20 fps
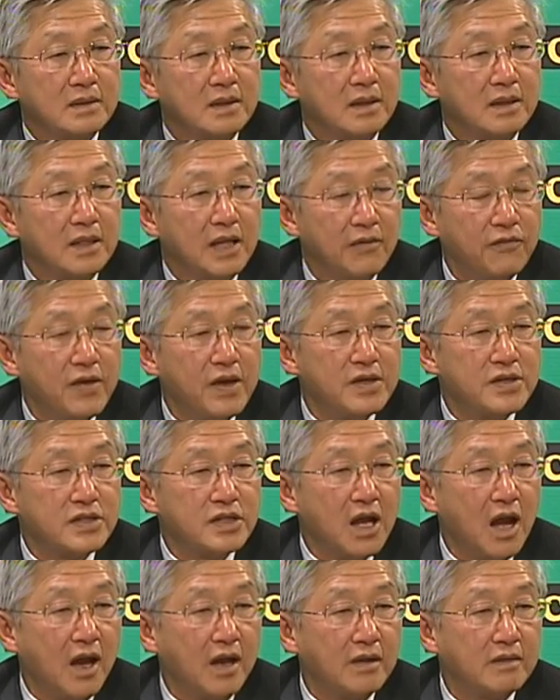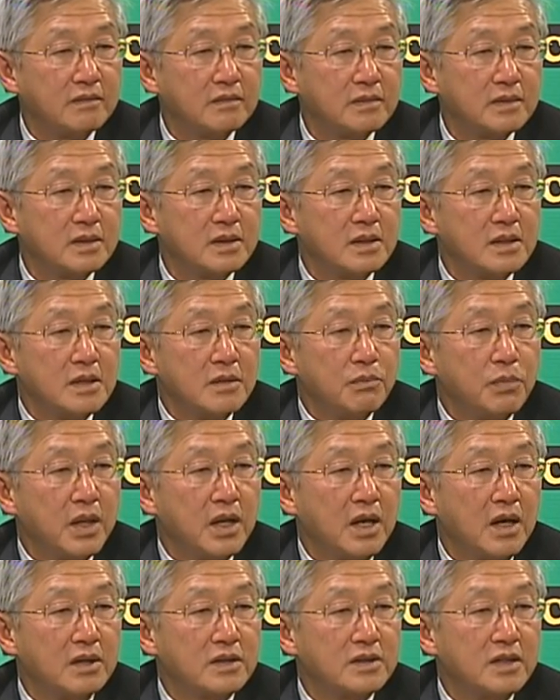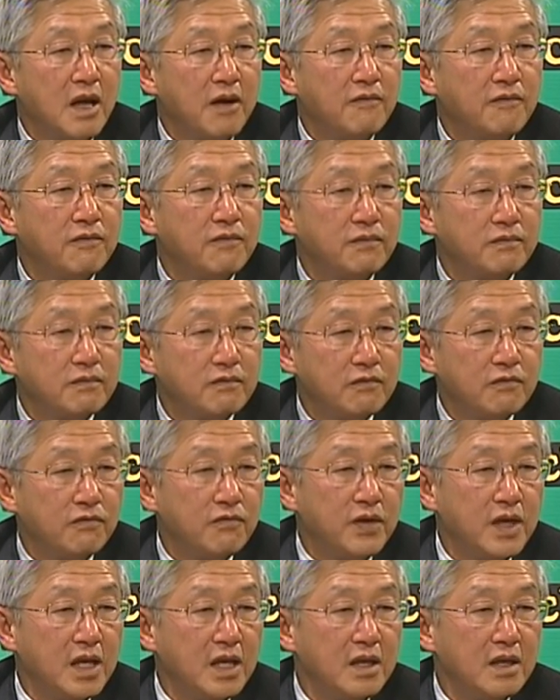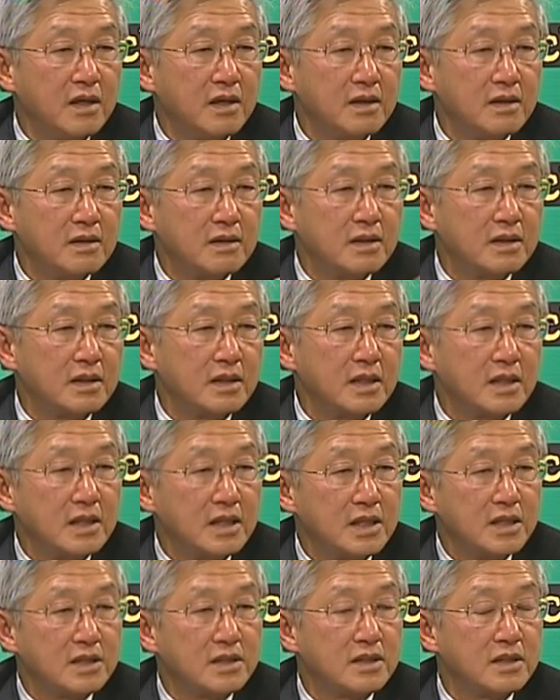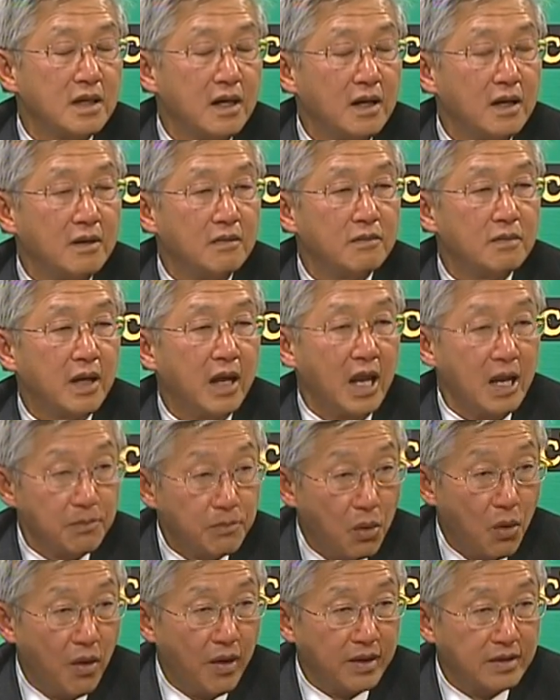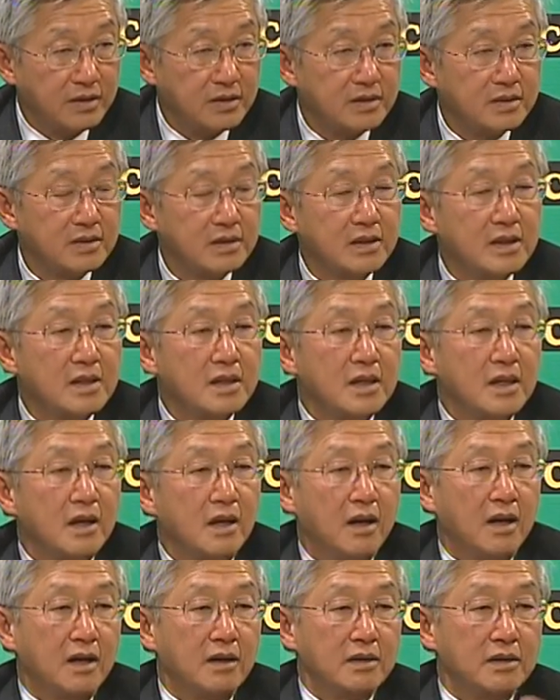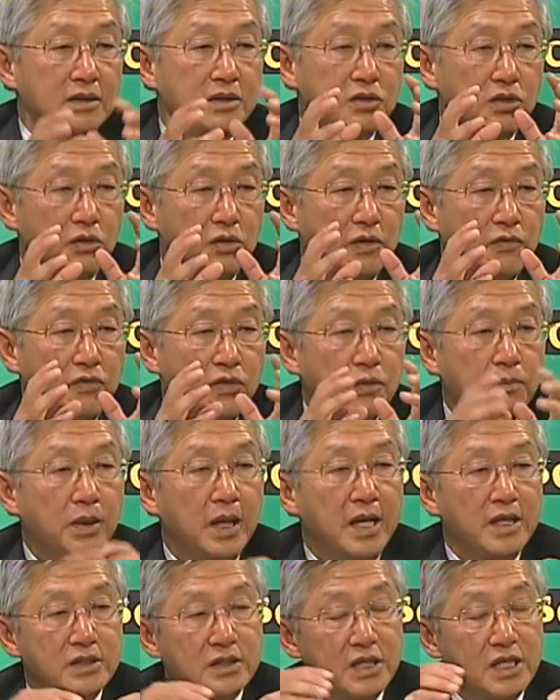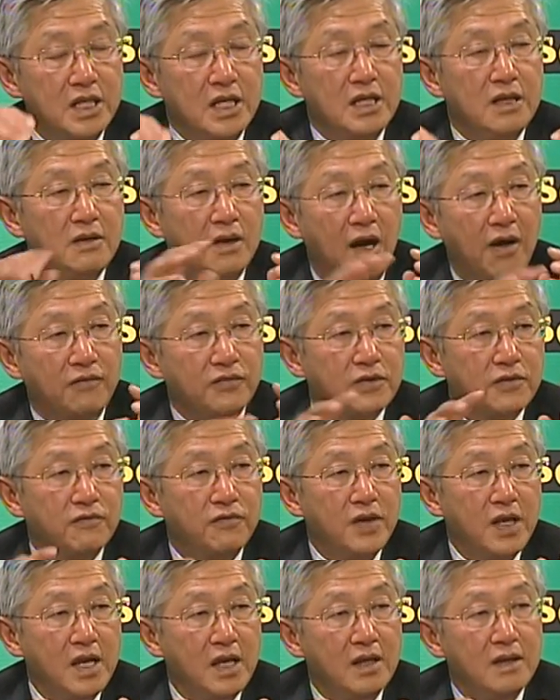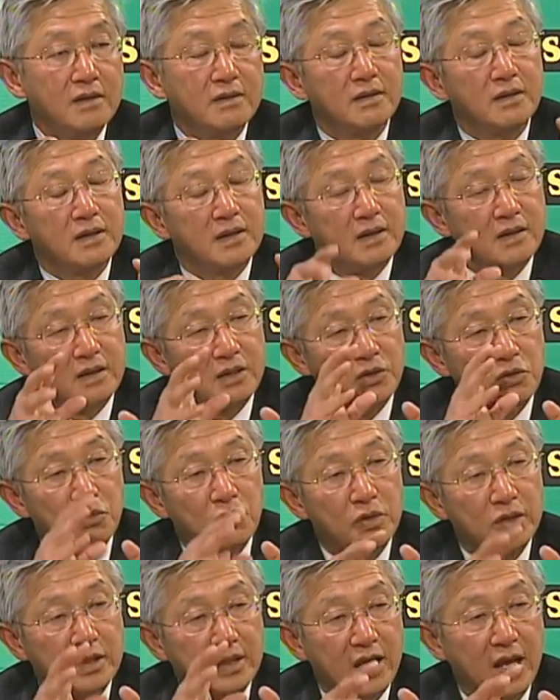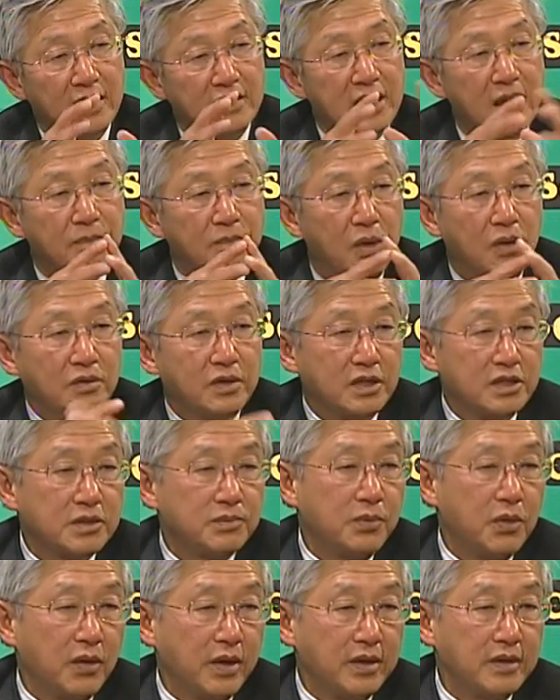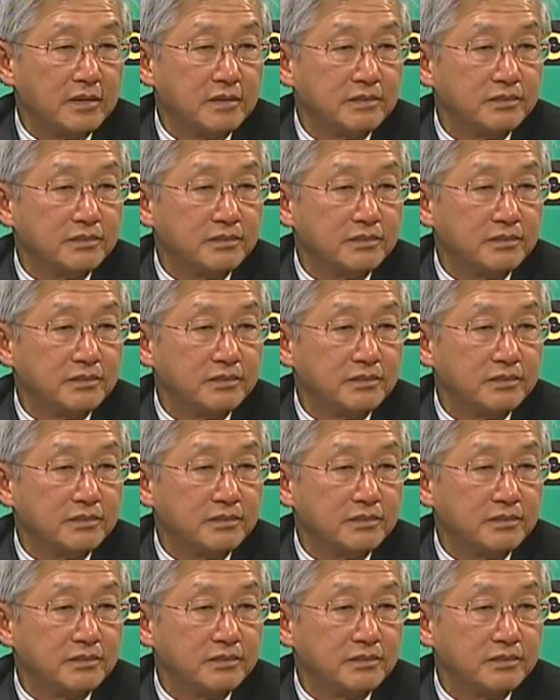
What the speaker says: left-hand side because that V is 8 points. So if you place the E after V, you would get that bonus point.